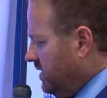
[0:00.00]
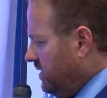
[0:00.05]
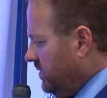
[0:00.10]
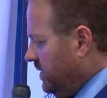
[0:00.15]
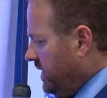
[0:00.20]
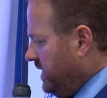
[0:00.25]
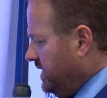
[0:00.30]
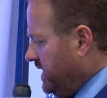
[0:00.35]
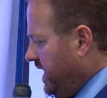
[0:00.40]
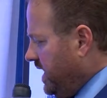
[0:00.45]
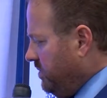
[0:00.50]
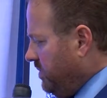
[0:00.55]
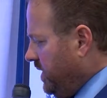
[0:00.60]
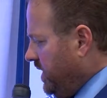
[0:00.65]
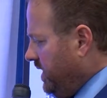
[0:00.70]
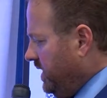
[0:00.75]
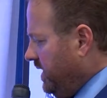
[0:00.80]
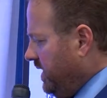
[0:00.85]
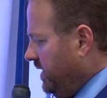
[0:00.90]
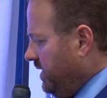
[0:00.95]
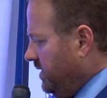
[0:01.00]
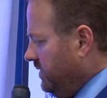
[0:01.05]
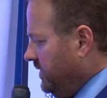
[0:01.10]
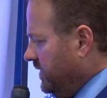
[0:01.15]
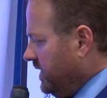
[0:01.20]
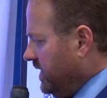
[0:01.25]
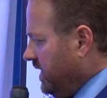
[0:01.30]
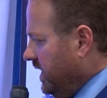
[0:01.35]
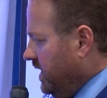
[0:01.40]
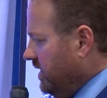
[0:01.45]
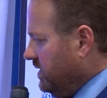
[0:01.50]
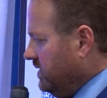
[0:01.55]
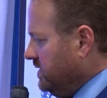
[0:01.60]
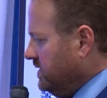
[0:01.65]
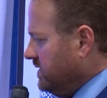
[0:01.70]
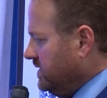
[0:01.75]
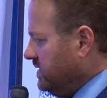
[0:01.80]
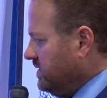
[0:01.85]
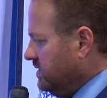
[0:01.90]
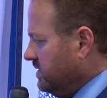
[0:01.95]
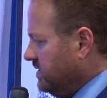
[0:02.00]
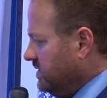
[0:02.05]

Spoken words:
We could tap on there for the colors.